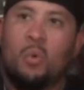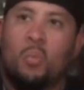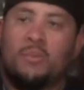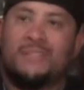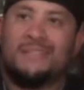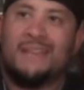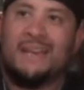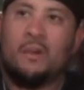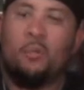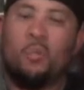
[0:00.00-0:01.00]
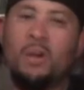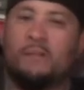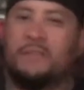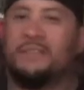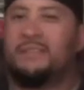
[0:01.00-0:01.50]
Was not
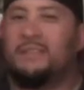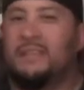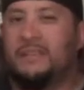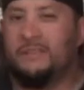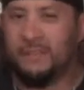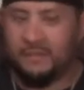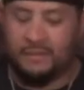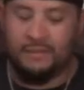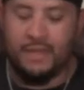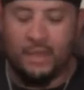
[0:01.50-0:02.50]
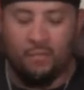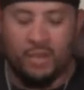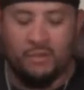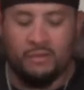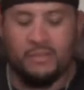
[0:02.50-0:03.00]
well received that
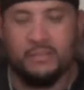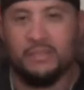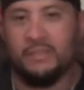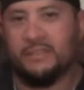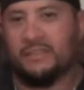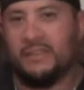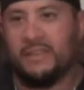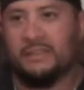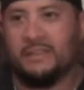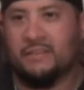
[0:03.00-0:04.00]
well in the States.